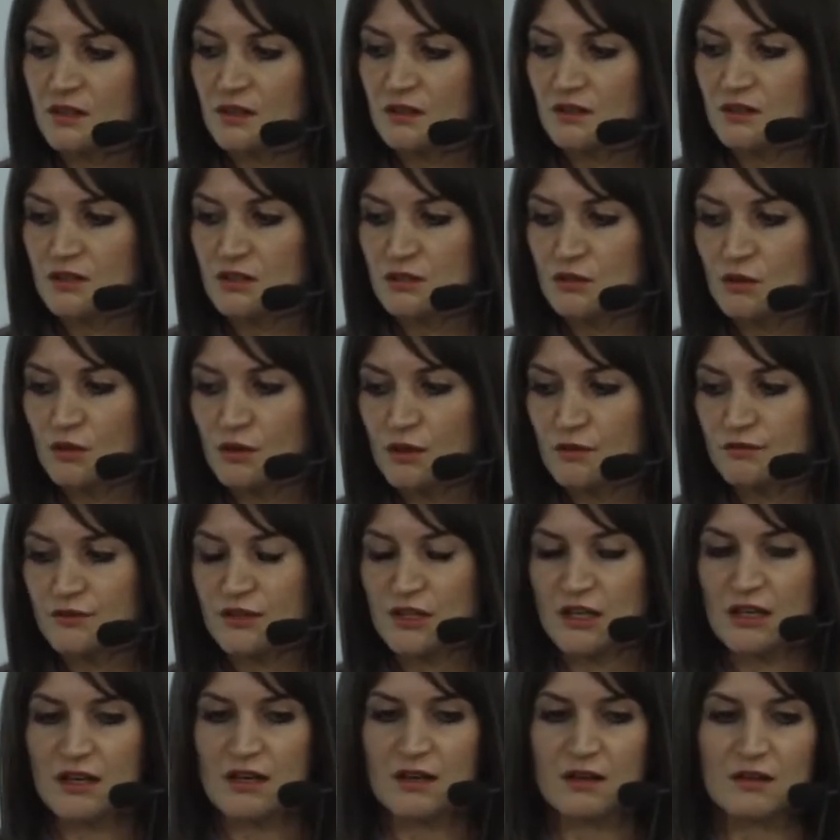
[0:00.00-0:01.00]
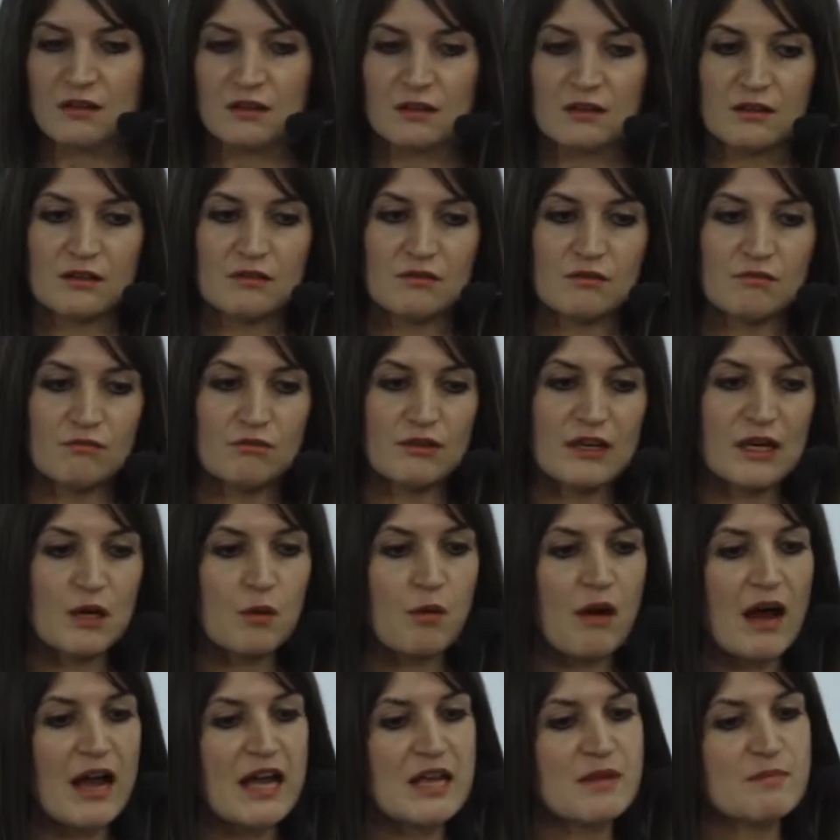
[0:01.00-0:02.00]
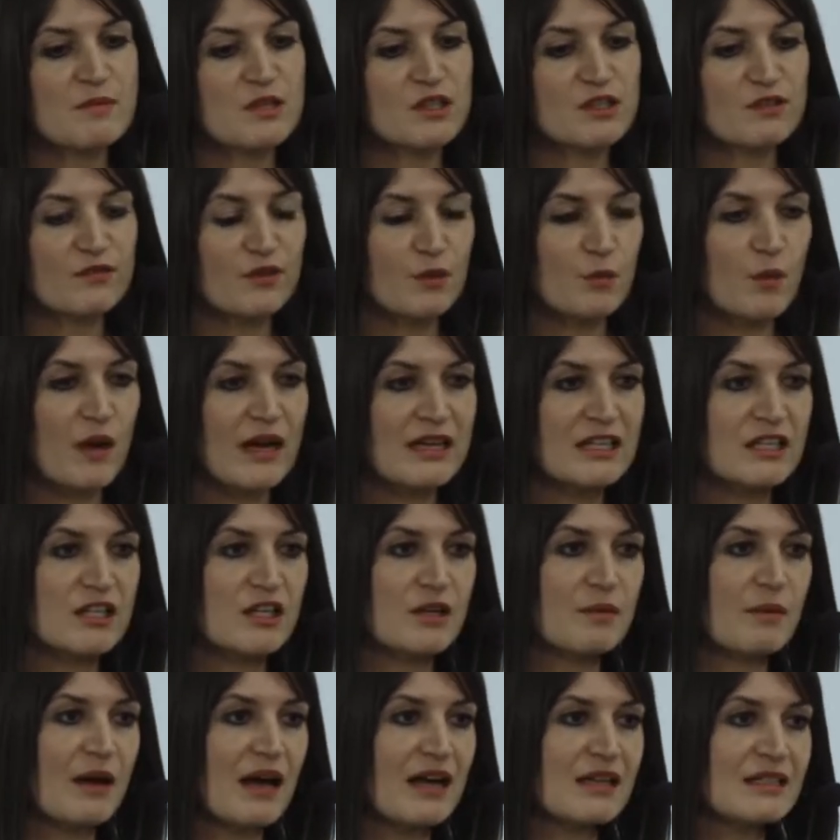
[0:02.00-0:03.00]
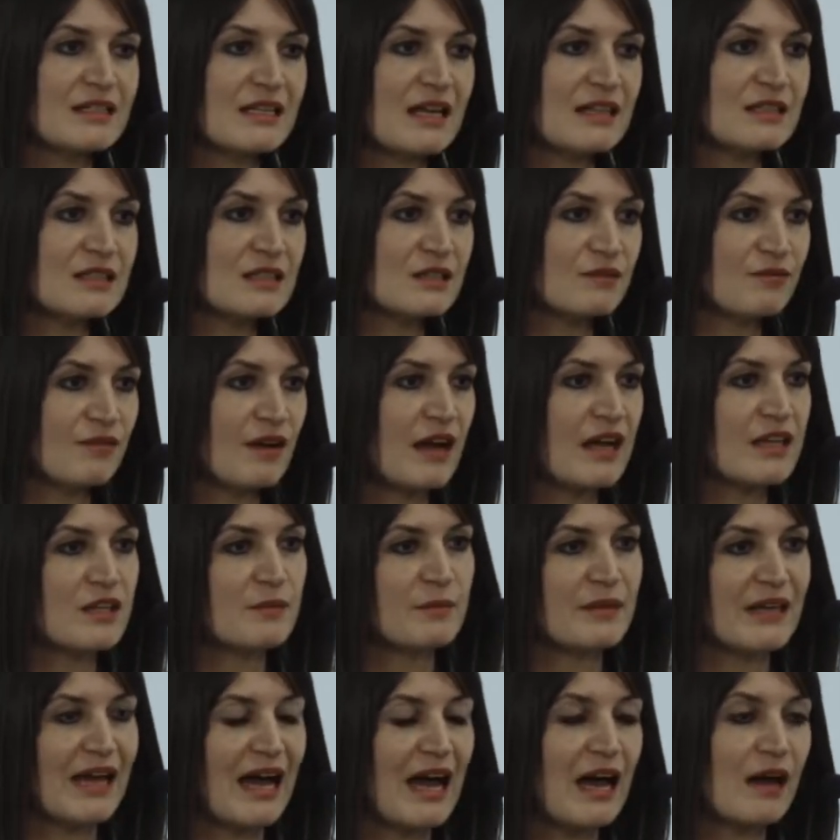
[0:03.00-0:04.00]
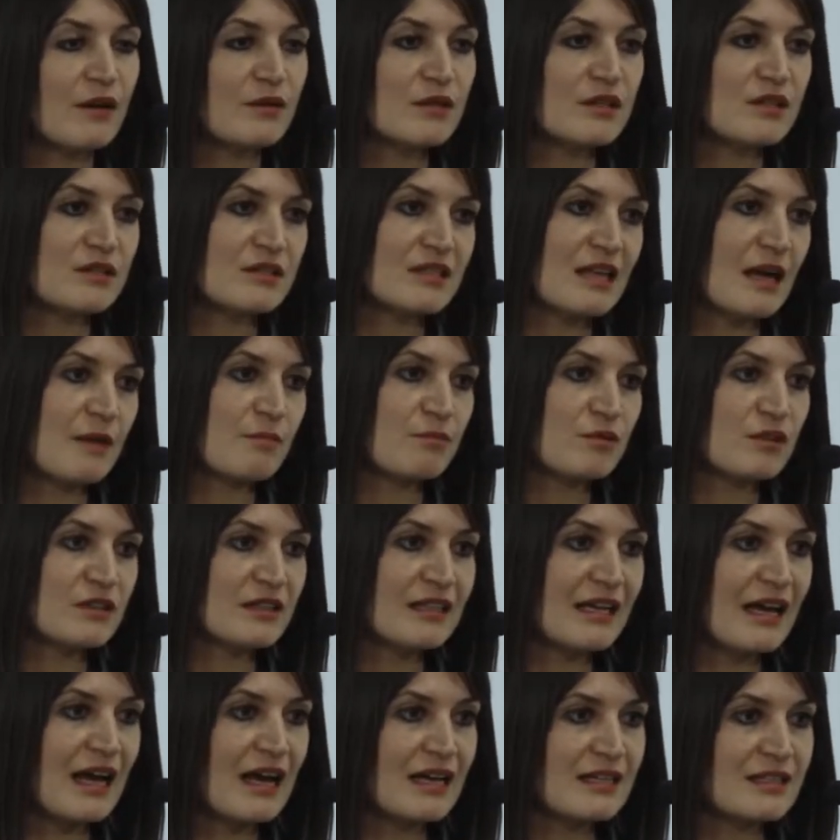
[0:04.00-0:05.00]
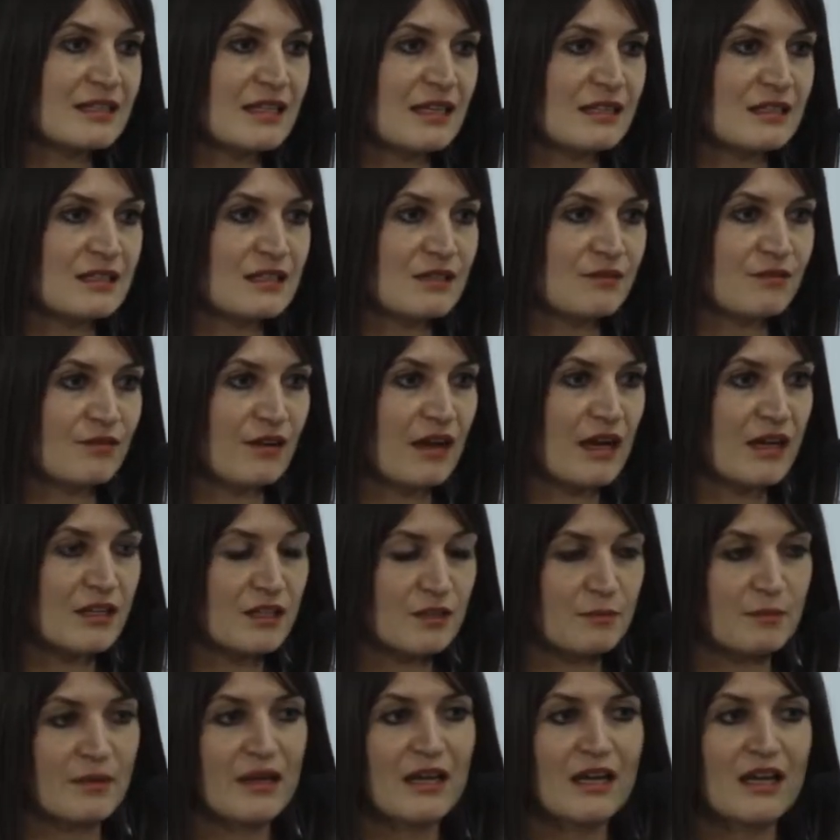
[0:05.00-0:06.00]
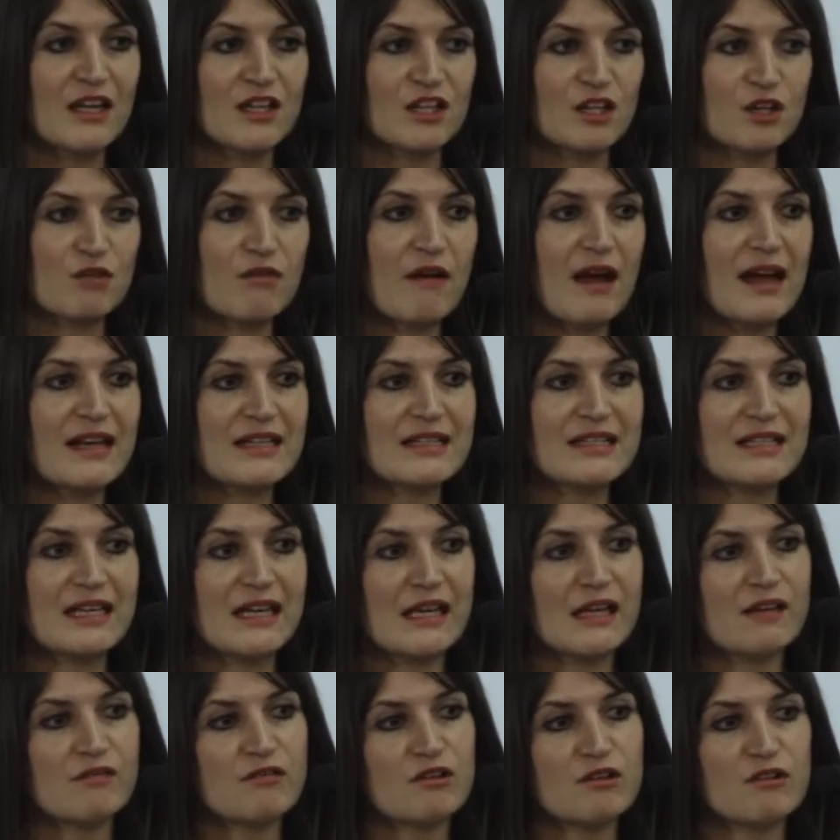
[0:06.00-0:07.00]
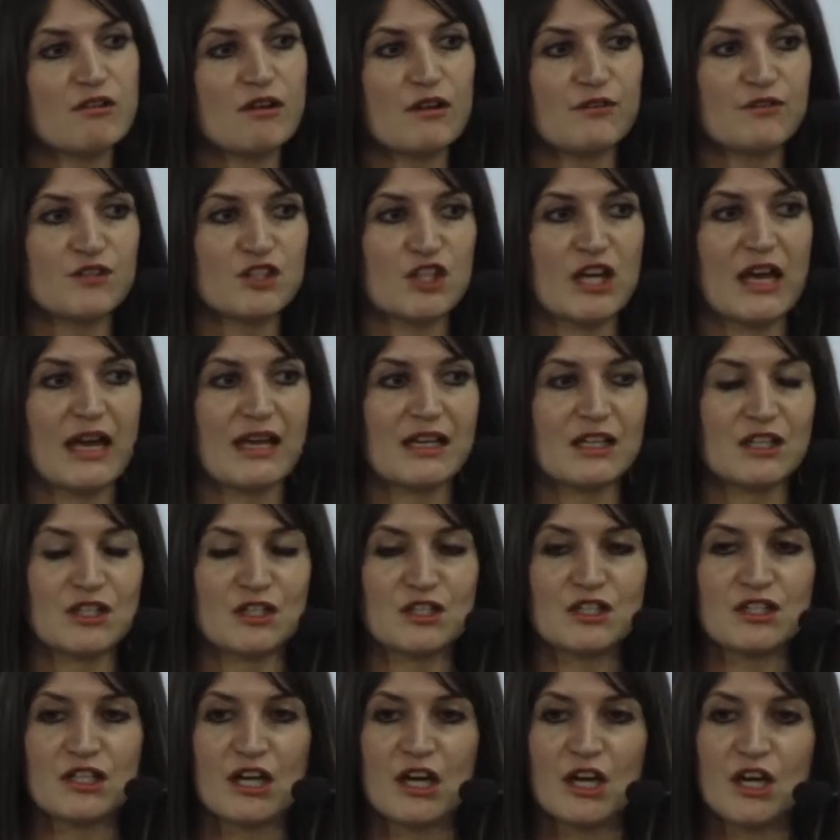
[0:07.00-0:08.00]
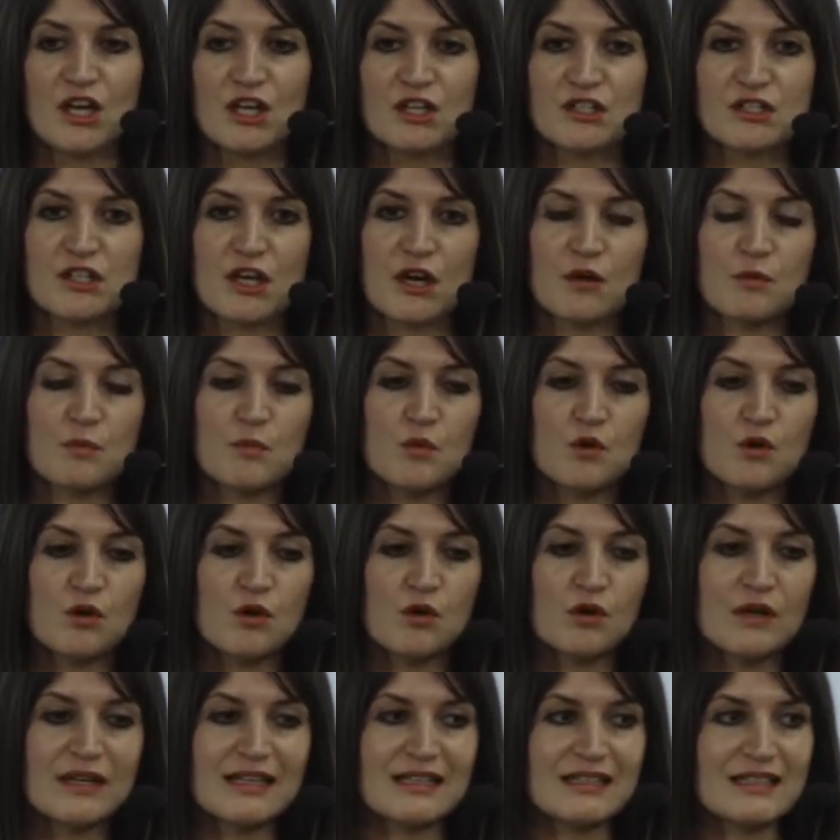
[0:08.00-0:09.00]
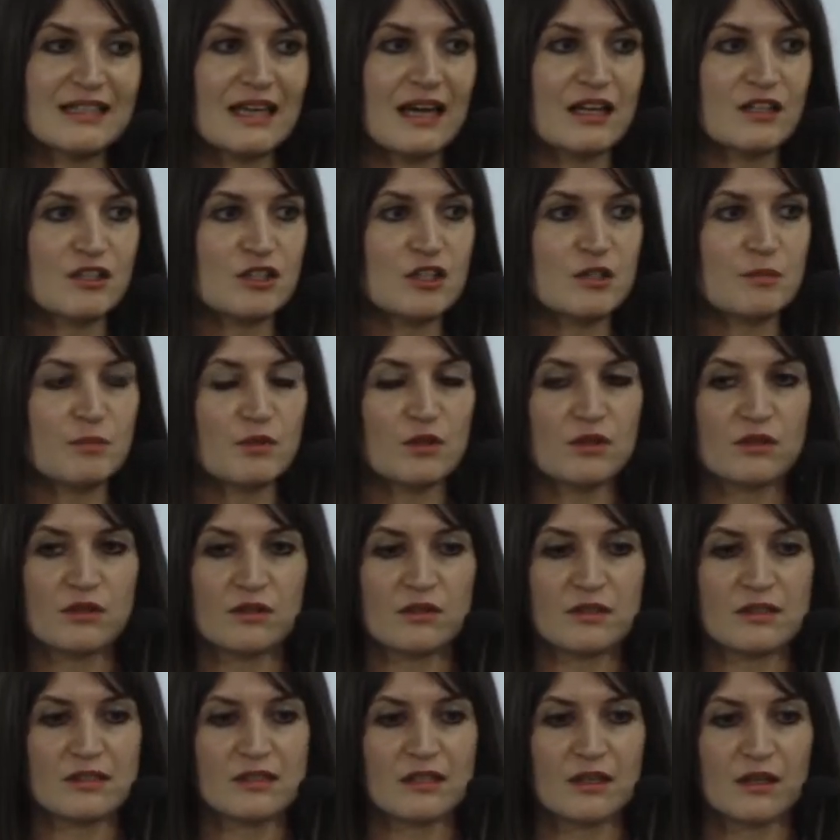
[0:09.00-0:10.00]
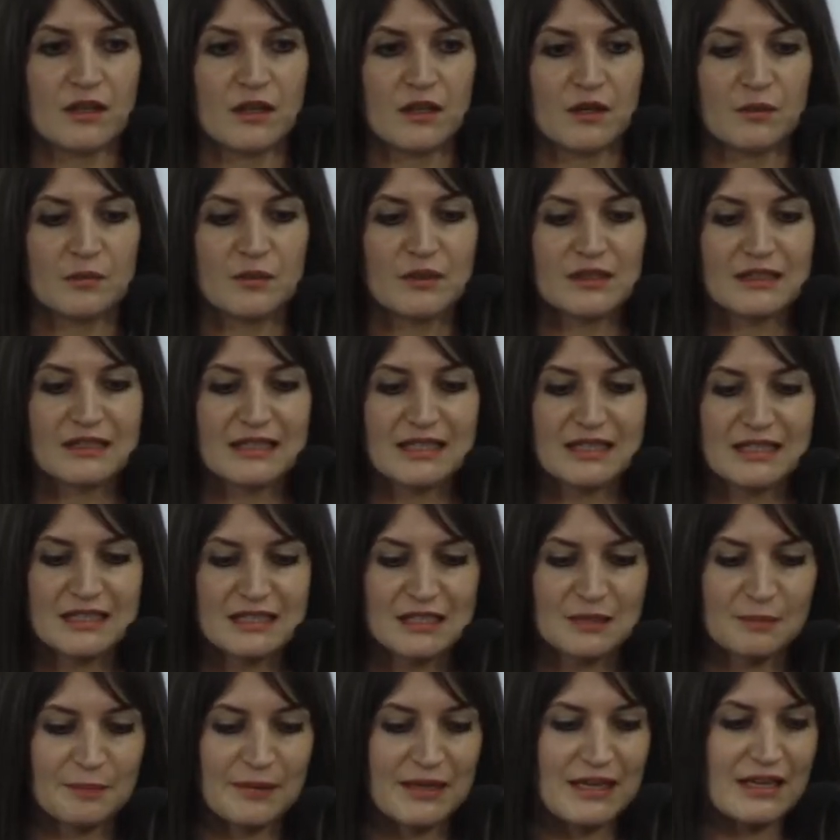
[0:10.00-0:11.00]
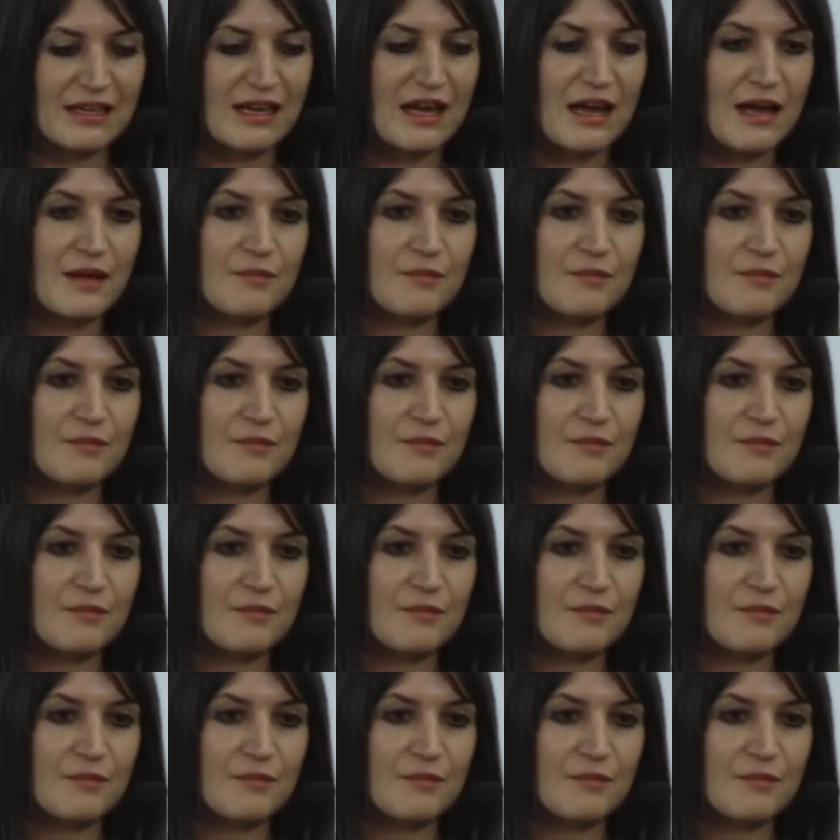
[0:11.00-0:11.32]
sort of the requirements for when you identify them and how you separately identify them, the criteria have changed. So more intangibles will need to be